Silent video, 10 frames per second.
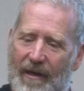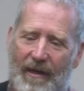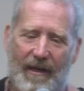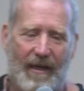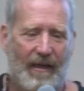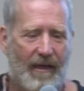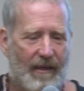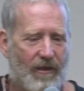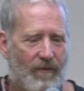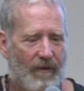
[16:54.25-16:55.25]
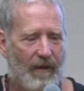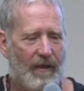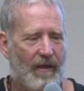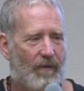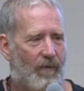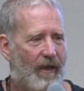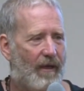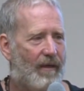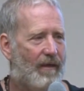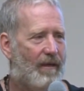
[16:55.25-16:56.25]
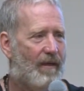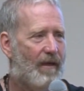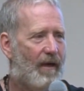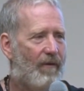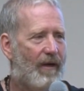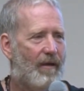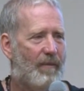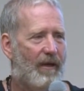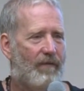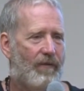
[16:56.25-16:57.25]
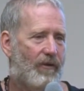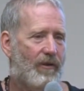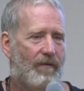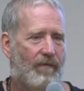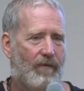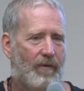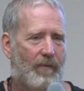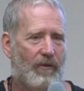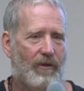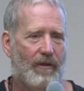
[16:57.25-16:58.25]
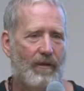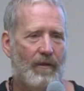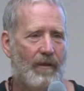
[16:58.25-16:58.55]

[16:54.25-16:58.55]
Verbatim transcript: And that, that's a really good way that I recommend first and foremost.